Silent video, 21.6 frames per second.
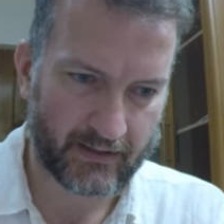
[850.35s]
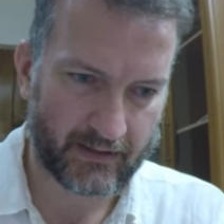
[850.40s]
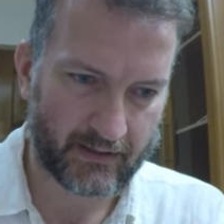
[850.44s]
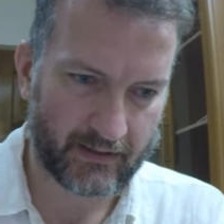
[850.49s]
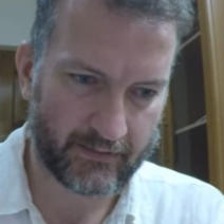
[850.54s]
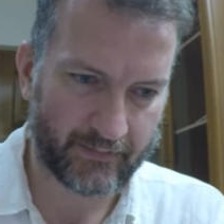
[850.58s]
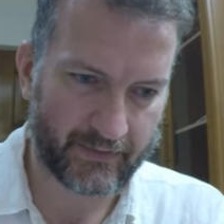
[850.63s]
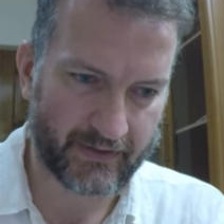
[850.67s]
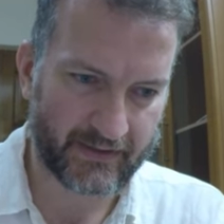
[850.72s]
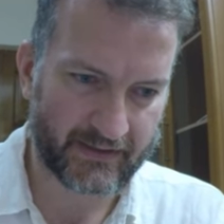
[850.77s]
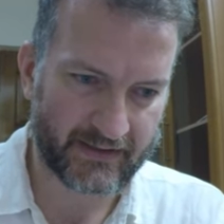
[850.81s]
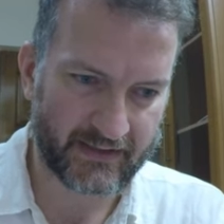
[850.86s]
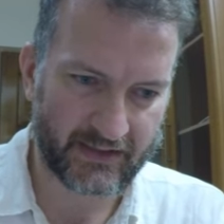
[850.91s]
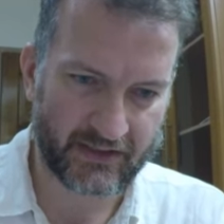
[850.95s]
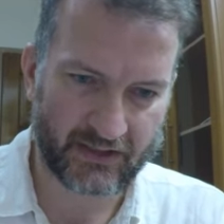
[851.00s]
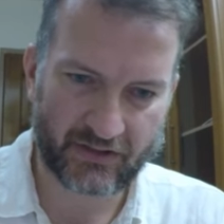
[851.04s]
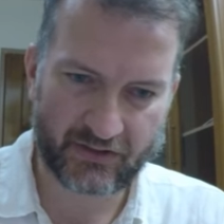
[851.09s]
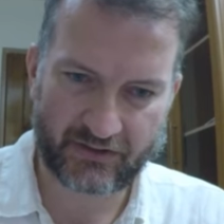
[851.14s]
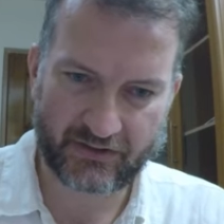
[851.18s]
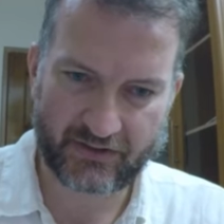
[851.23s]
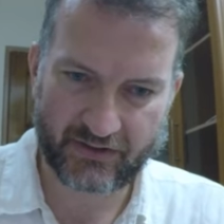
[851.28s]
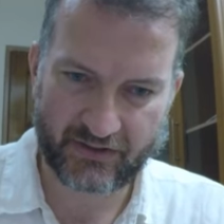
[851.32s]
I basically
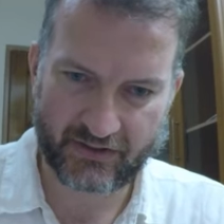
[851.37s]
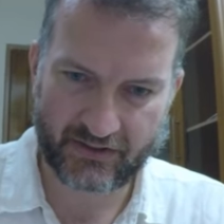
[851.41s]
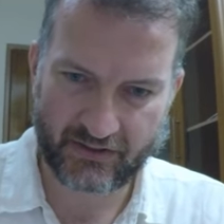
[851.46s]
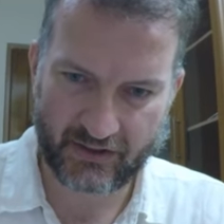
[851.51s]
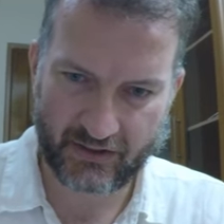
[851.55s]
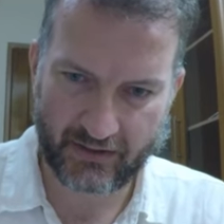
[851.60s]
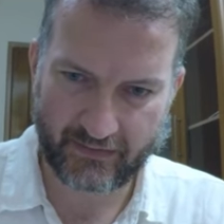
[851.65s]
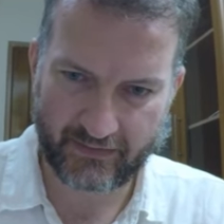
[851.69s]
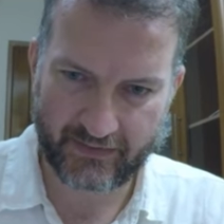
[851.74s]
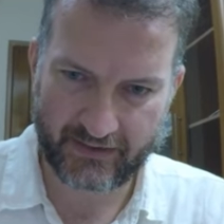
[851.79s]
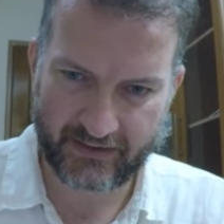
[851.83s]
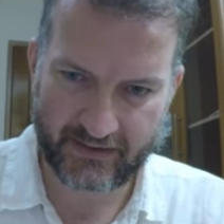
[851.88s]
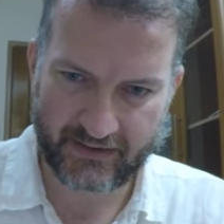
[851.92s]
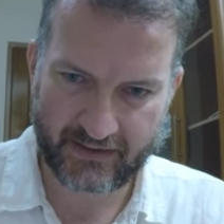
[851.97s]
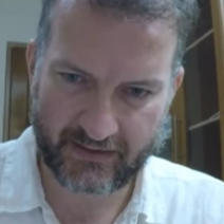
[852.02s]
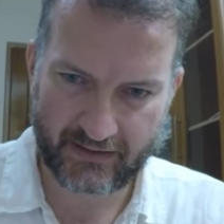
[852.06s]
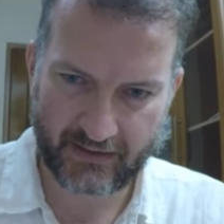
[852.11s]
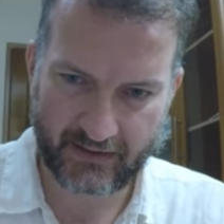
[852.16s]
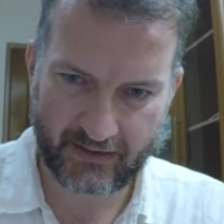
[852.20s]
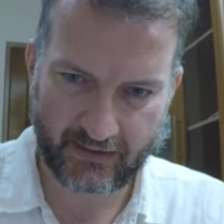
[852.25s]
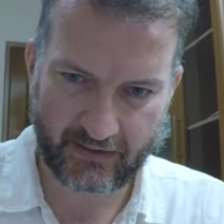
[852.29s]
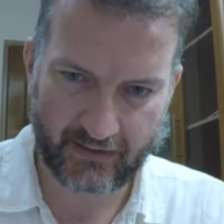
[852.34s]
go into the service
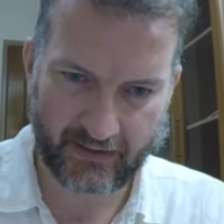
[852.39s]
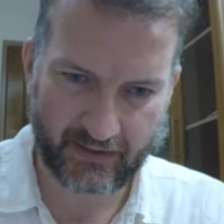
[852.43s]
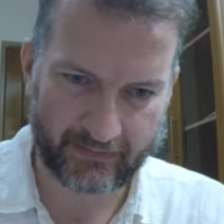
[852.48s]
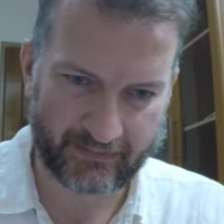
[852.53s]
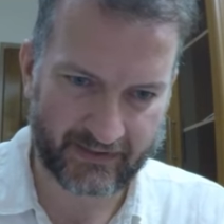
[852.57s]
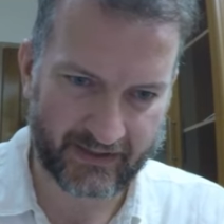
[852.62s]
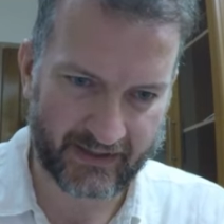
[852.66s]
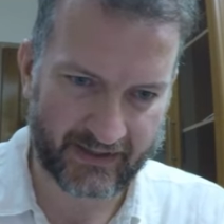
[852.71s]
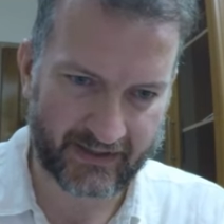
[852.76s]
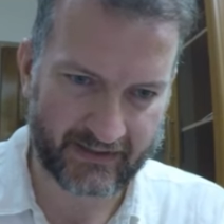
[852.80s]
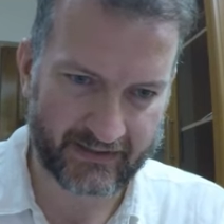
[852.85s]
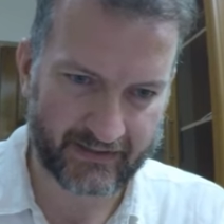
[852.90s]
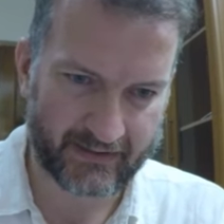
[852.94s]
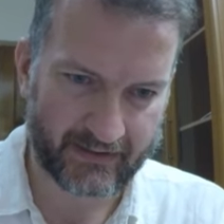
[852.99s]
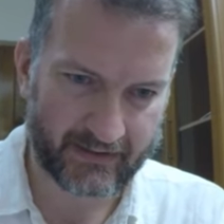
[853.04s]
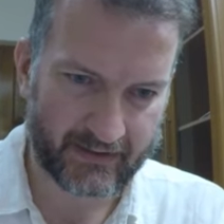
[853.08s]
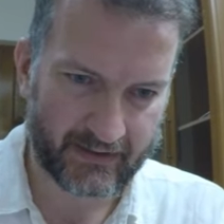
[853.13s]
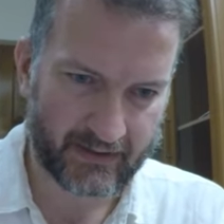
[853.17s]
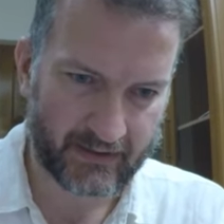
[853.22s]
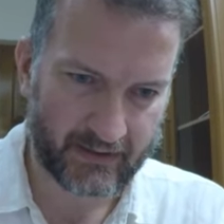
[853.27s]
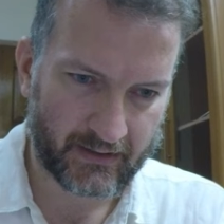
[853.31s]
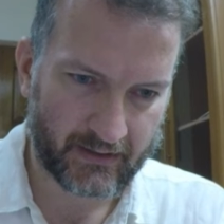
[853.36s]
and go update,
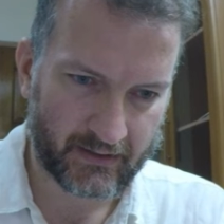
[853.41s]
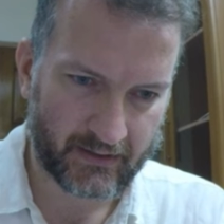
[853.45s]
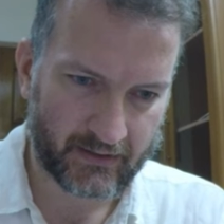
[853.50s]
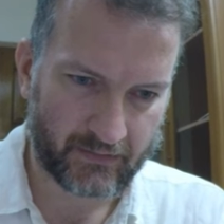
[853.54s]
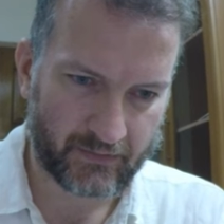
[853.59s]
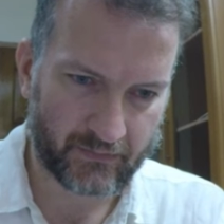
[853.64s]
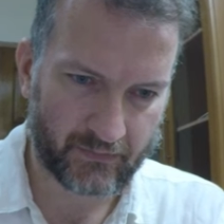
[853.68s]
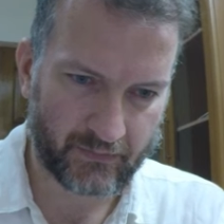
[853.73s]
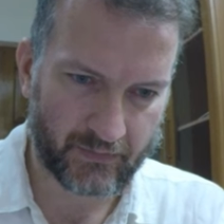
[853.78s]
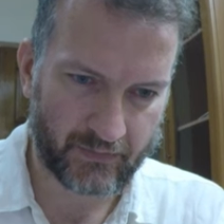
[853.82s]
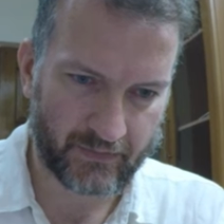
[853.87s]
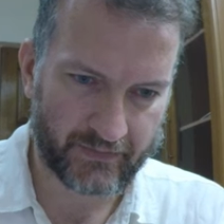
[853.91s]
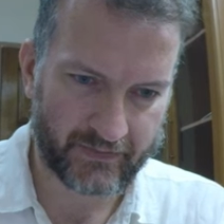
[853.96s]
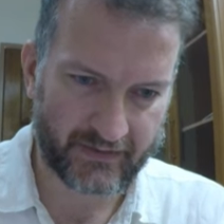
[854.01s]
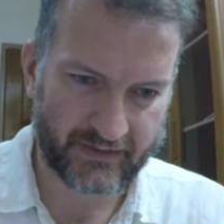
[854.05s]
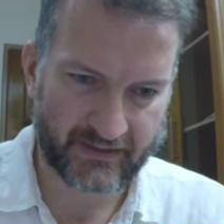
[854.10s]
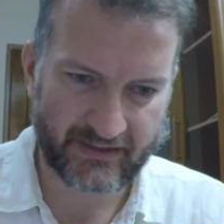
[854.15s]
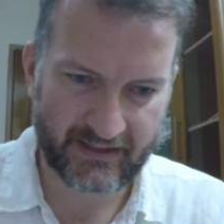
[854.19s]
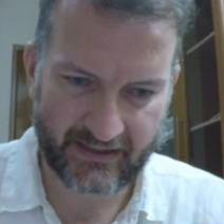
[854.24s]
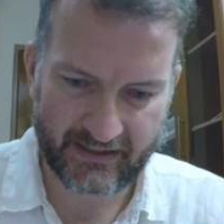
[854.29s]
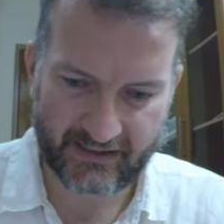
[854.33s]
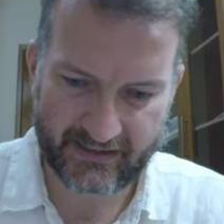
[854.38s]
move it,
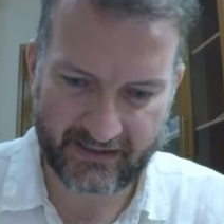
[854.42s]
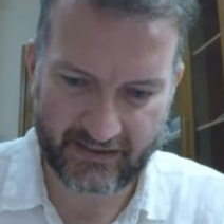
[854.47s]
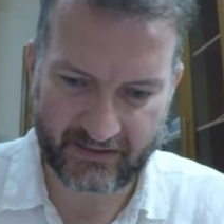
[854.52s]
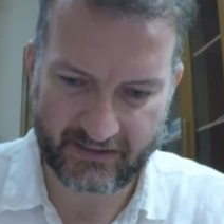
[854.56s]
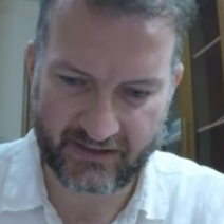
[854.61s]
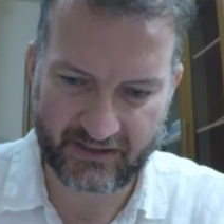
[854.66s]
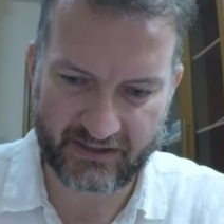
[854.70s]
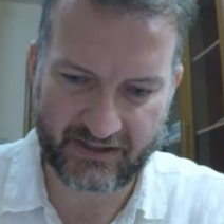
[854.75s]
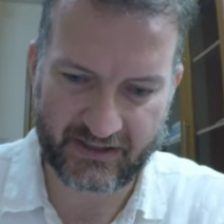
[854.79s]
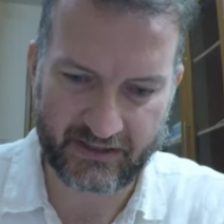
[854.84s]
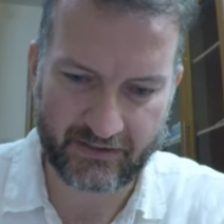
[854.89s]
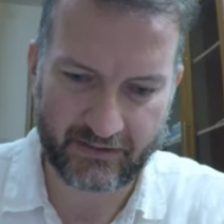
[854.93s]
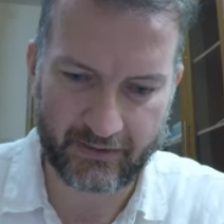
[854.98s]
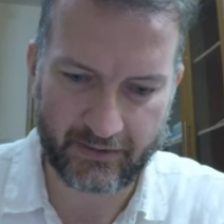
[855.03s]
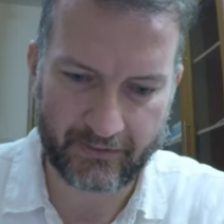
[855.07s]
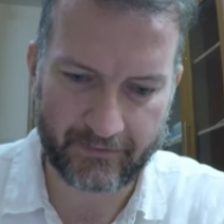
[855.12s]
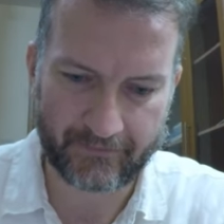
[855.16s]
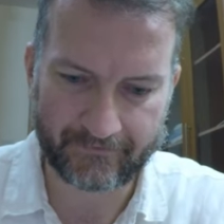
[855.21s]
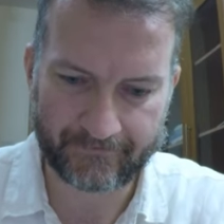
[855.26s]
take it down to zero,